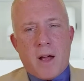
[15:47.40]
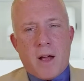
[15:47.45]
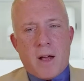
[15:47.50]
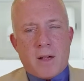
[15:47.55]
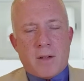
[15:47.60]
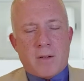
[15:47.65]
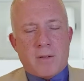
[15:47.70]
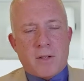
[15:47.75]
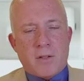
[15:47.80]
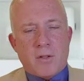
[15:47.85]

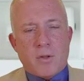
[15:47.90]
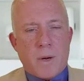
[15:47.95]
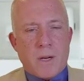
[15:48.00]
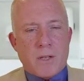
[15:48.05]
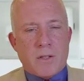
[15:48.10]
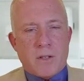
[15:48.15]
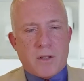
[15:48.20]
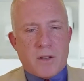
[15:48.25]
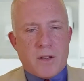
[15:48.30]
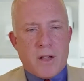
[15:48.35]
a
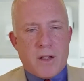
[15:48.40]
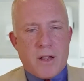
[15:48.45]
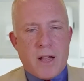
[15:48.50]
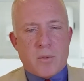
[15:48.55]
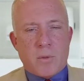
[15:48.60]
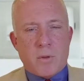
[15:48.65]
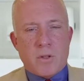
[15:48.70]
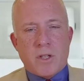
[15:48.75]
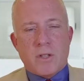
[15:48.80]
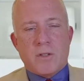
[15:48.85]
situation
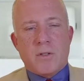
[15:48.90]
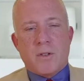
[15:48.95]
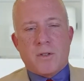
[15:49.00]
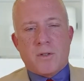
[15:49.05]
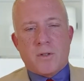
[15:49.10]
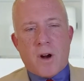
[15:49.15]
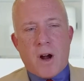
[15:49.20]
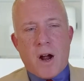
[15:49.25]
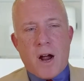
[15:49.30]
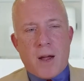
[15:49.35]
as we just
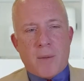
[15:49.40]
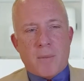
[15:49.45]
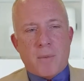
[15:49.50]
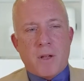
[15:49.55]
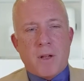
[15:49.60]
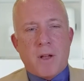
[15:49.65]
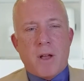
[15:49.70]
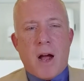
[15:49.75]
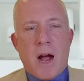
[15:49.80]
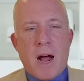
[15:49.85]
described,
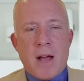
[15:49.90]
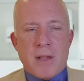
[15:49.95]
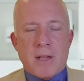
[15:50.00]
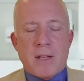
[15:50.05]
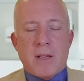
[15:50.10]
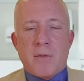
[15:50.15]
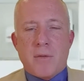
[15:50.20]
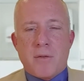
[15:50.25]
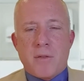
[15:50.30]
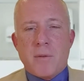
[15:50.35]
I
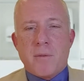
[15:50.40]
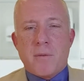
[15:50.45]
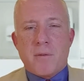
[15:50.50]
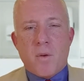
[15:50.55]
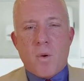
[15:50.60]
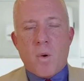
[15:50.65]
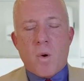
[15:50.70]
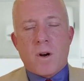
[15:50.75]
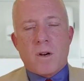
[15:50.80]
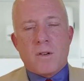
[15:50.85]
think a F I B
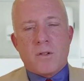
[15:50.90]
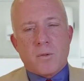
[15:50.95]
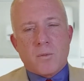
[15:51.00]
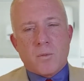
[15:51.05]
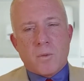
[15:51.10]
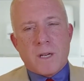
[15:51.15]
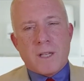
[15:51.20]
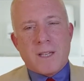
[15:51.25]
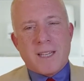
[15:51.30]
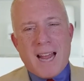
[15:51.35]
four is a
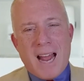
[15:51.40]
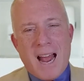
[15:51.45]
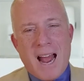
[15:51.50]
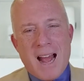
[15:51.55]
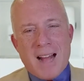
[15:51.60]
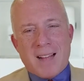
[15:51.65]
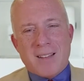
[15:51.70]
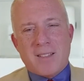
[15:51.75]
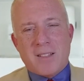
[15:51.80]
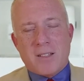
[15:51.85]
really
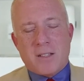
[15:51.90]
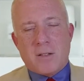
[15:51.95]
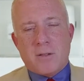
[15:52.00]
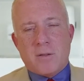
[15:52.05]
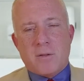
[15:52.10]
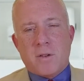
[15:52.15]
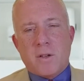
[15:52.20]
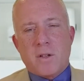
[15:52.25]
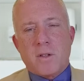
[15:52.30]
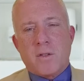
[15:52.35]
excellent
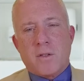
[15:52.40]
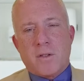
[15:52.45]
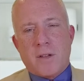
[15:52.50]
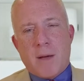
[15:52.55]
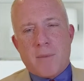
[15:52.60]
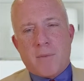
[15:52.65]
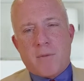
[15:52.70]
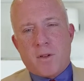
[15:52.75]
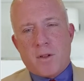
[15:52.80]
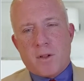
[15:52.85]
first
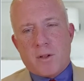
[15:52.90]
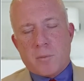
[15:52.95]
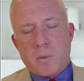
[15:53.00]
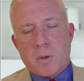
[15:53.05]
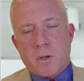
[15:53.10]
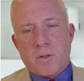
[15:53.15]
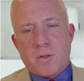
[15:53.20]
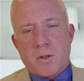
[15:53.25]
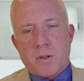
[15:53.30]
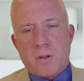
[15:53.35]
step for this
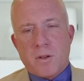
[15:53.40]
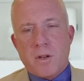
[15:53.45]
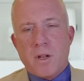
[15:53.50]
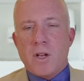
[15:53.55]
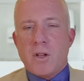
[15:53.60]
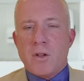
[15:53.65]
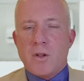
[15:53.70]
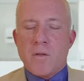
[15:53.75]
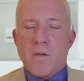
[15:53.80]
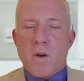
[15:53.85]
person.
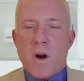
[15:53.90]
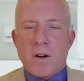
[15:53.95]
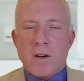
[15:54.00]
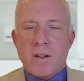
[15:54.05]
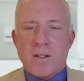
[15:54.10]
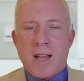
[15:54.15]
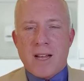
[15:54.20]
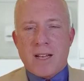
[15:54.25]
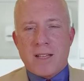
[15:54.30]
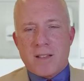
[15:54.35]
You've already
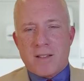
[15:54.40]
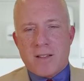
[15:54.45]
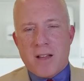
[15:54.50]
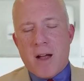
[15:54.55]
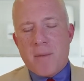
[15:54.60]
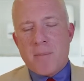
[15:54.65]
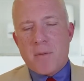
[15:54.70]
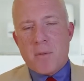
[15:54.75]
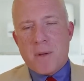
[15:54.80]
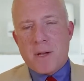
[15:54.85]
taken the
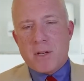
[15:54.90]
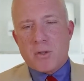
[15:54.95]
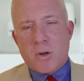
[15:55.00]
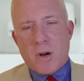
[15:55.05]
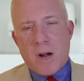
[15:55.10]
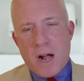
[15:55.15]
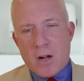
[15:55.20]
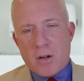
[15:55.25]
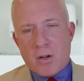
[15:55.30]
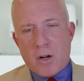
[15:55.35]
time to make
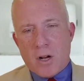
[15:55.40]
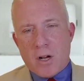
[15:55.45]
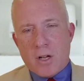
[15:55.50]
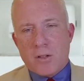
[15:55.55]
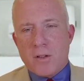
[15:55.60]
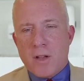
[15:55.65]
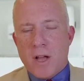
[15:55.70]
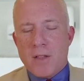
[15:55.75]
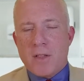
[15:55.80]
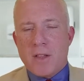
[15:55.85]
sure alcohol
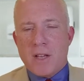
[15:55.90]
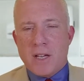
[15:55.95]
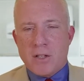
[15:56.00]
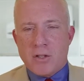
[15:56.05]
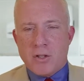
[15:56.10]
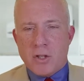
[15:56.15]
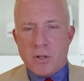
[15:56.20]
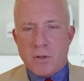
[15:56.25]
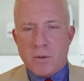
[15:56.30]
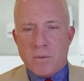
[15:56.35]
is not the
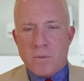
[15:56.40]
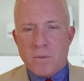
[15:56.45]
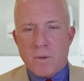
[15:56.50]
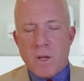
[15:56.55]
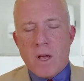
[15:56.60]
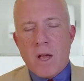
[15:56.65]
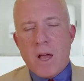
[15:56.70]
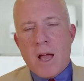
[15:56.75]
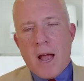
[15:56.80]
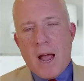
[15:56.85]
issue,
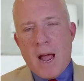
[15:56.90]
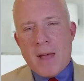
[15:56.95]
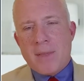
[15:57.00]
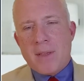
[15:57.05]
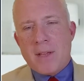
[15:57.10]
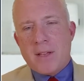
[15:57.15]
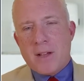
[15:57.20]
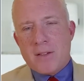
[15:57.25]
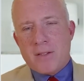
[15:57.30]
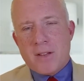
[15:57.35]
and
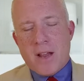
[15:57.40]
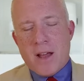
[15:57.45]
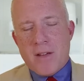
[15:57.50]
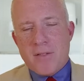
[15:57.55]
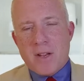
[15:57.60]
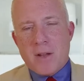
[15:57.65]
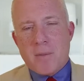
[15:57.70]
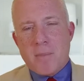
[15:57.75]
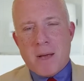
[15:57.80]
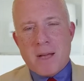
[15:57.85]
he doesn't have
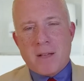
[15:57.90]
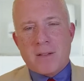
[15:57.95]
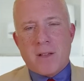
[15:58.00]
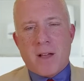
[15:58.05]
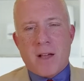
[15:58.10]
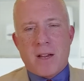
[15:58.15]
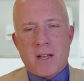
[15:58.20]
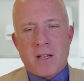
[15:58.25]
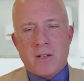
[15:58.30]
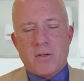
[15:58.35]
any
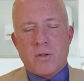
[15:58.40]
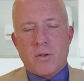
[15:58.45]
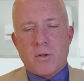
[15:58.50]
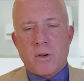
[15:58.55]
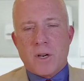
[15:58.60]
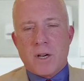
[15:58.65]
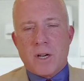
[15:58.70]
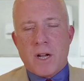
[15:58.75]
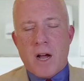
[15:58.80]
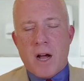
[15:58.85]
baseline
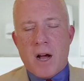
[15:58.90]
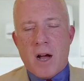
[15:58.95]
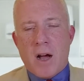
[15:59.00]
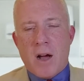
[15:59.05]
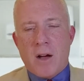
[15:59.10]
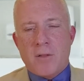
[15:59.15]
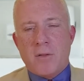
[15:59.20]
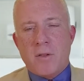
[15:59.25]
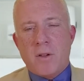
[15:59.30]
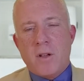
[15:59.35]
history
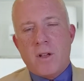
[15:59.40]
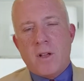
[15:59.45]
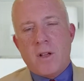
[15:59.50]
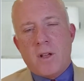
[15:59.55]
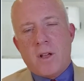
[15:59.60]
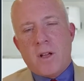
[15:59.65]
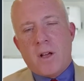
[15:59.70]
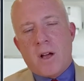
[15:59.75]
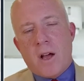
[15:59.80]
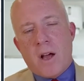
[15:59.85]
of
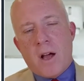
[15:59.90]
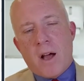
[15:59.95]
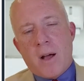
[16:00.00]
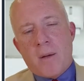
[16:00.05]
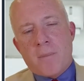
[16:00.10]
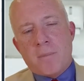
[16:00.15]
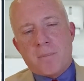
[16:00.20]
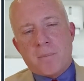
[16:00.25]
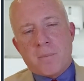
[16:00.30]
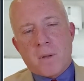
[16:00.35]

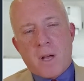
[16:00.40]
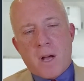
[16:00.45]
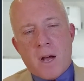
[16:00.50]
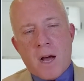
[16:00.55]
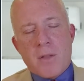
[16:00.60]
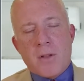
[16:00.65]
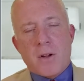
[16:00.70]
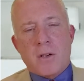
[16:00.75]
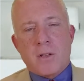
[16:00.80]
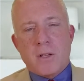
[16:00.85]
um,
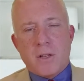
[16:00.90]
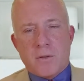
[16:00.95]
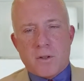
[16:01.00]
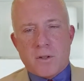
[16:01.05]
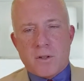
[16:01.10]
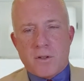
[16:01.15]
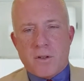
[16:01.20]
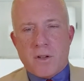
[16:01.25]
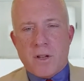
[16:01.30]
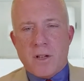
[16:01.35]
other liver
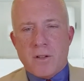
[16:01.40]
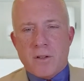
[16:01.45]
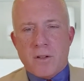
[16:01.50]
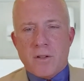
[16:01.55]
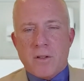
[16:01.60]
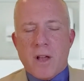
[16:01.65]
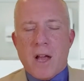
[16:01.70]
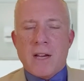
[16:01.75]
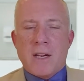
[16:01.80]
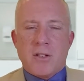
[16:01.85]

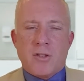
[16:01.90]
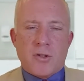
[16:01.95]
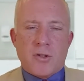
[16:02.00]
diseases, and his